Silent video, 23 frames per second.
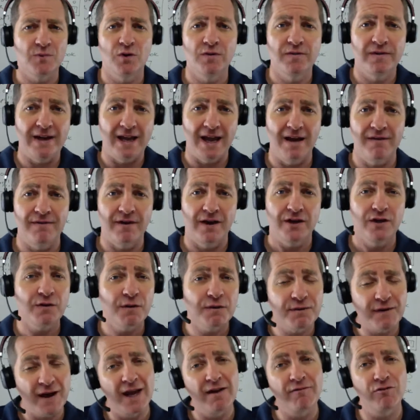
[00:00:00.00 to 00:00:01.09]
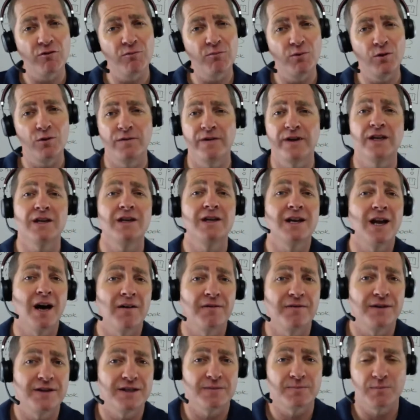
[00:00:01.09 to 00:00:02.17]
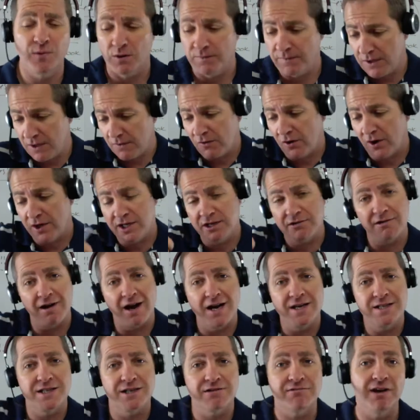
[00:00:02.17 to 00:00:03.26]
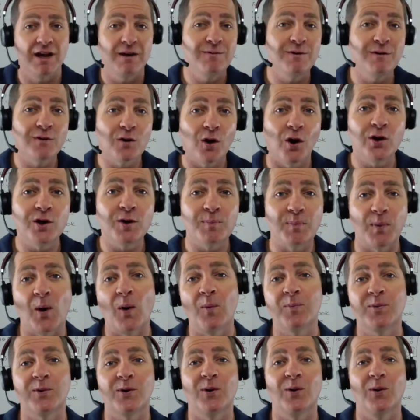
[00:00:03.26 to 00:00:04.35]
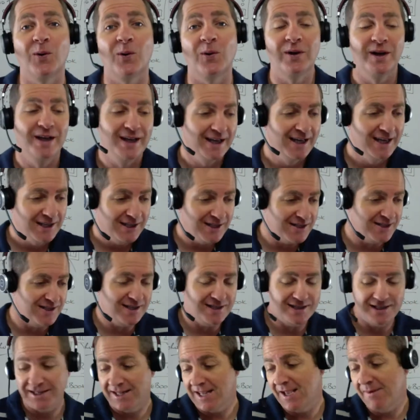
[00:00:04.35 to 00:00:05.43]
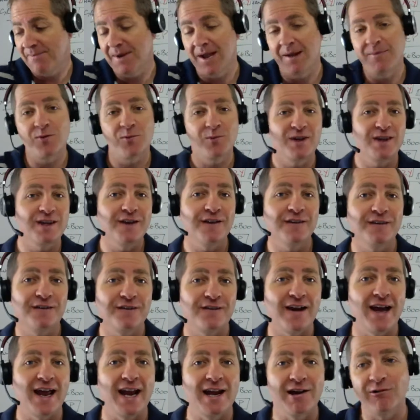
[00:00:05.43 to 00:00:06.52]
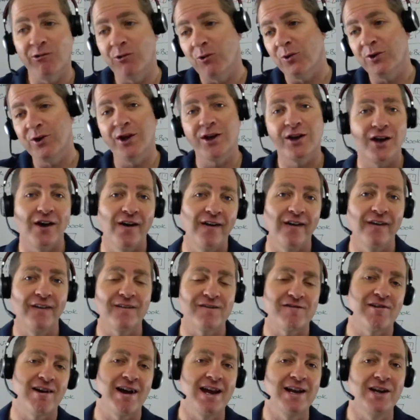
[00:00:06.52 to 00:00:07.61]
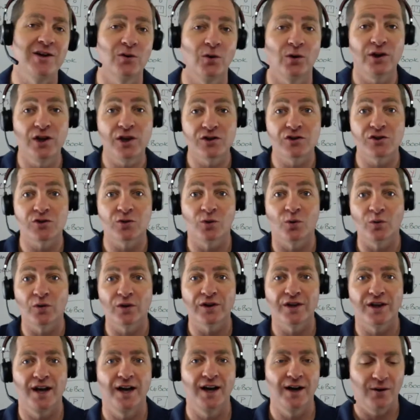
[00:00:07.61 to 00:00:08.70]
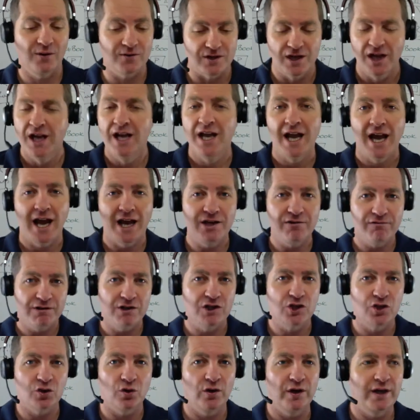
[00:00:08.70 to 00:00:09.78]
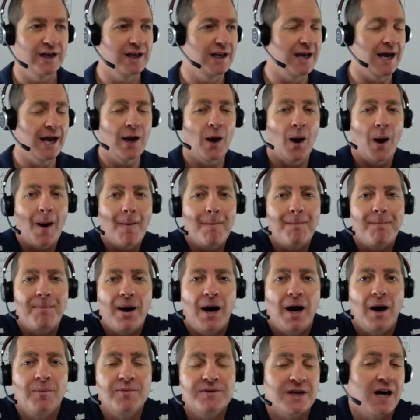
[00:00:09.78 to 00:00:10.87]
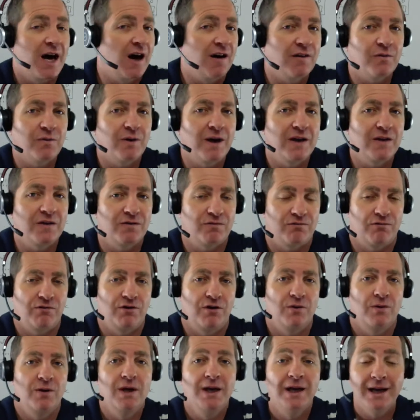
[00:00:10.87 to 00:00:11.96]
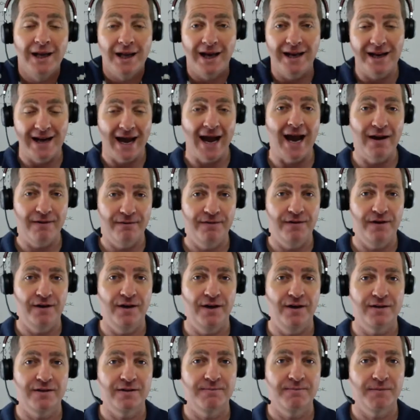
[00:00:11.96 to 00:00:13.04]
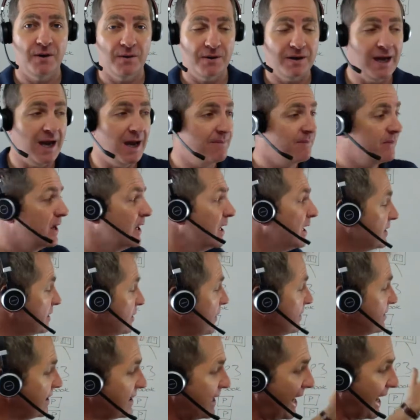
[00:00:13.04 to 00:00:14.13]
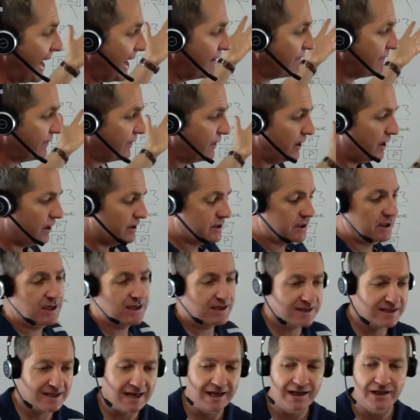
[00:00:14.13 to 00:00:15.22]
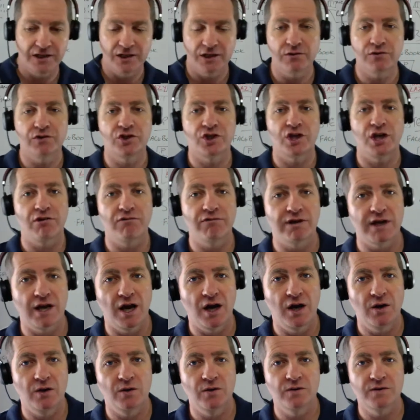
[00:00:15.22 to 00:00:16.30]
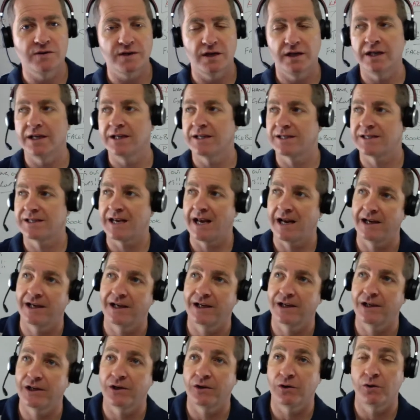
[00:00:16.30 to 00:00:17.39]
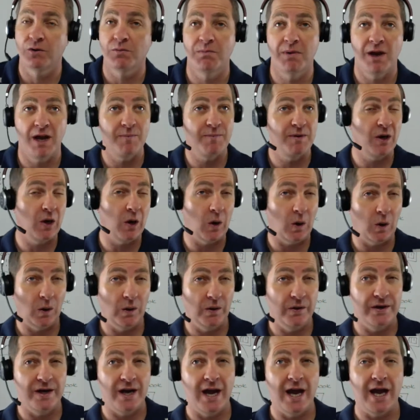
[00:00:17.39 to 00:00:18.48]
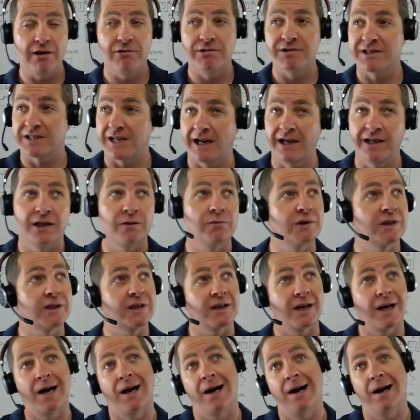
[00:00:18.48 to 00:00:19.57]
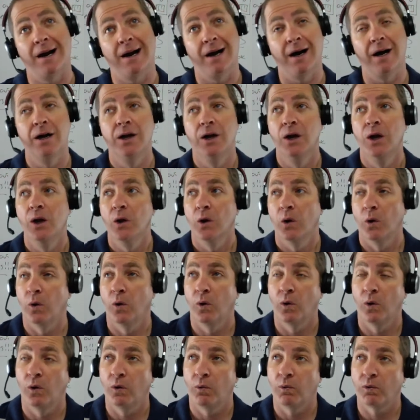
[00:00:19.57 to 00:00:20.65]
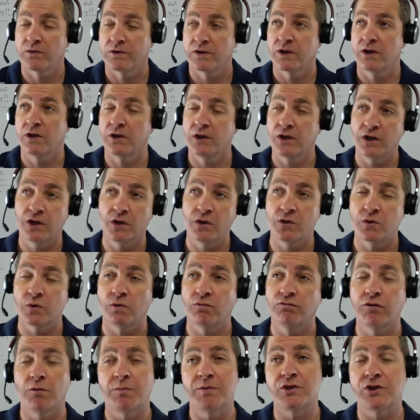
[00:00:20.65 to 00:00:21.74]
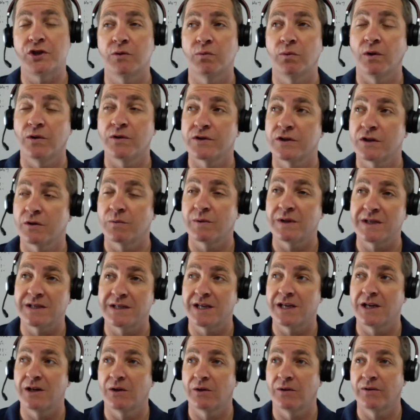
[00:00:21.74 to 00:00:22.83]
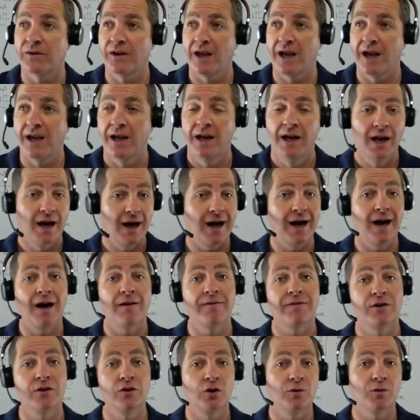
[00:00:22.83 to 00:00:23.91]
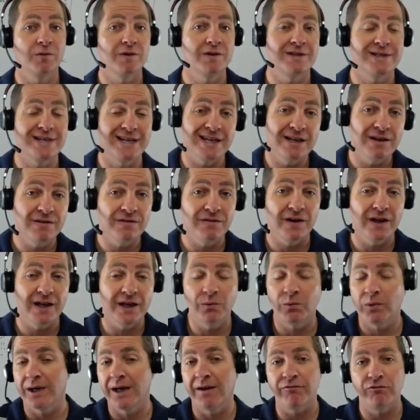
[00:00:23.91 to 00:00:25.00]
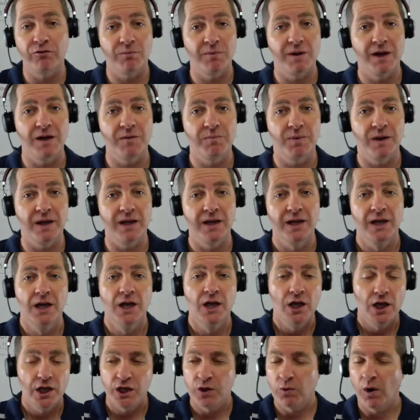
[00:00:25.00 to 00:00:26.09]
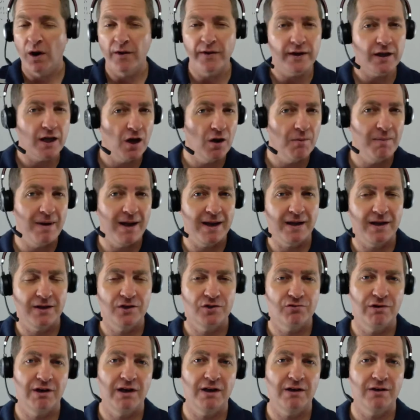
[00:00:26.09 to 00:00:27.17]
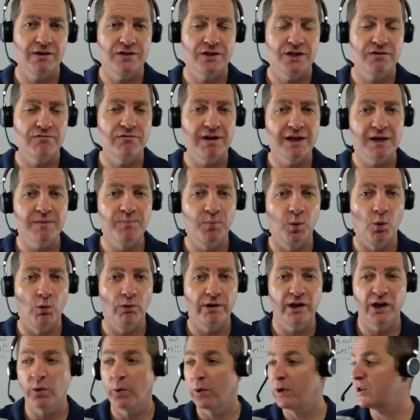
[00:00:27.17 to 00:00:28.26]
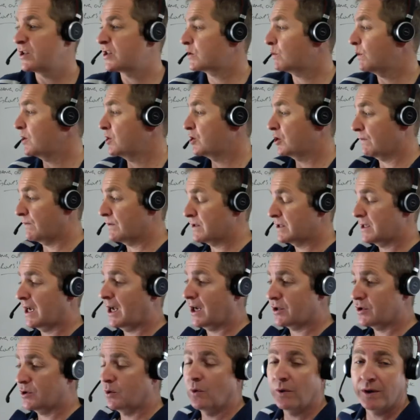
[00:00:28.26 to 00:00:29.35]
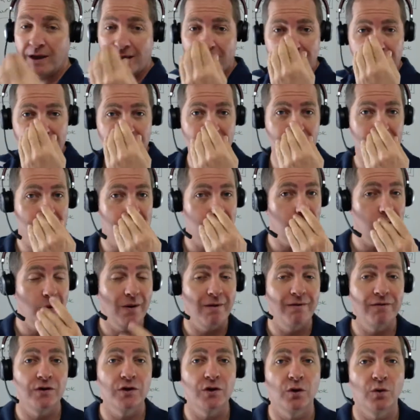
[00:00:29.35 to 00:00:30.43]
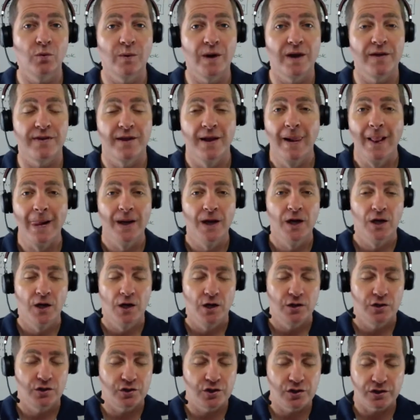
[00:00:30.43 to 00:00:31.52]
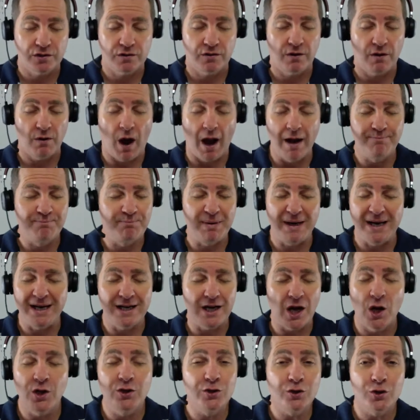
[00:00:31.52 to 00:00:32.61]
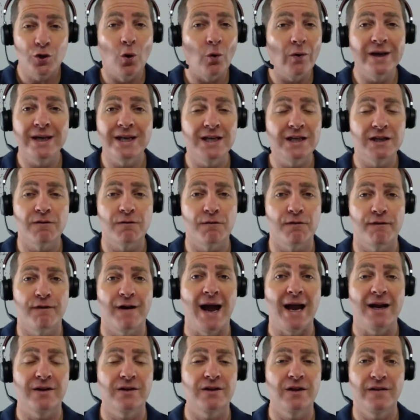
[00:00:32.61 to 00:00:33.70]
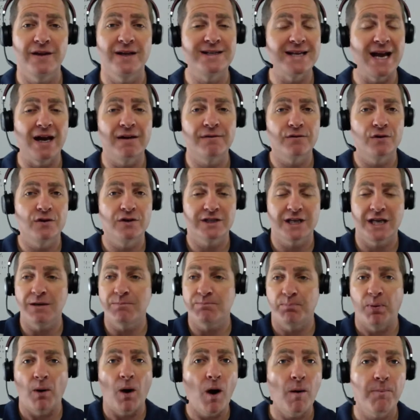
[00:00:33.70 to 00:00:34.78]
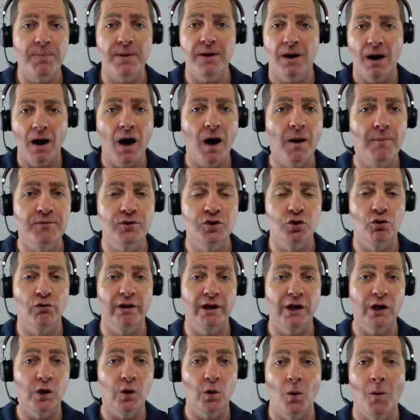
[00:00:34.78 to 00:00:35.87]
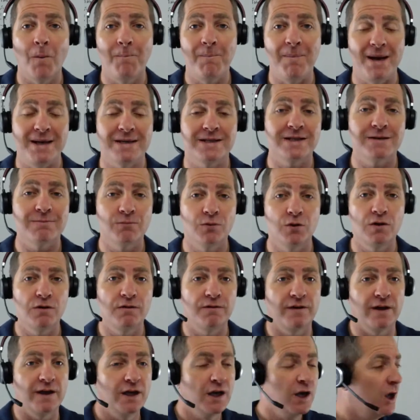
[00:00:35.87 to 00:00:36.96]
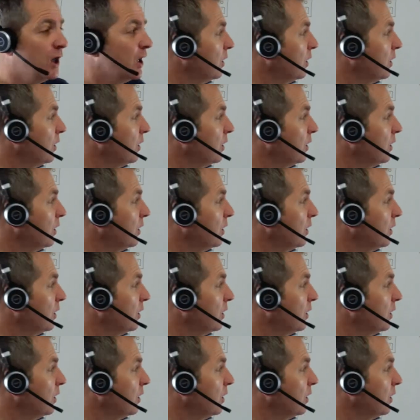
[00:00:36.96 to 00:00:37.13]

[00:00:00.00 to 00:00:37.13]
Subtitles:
movie ever, your favorite movie. You love this movie. You've got your ice cream, you've got your popcorn, you're sitting there maybe with your fella or your girlfriend or you just all the girls and you're enjoying it, and up pops halfway through an advert. Okay, so it's an advert and it's selling you Cheerios and it's selling you maybe a holiday, or it's selling you a car, or what's the other usual rubbishy ones that we see on there, Harvey Norman TV, whatever it may be. You either go and make a drink because it's really boring, or you switch off and start talking to whoever you're with, just being annoyed the fact that these adverts keep popping up during your best movie.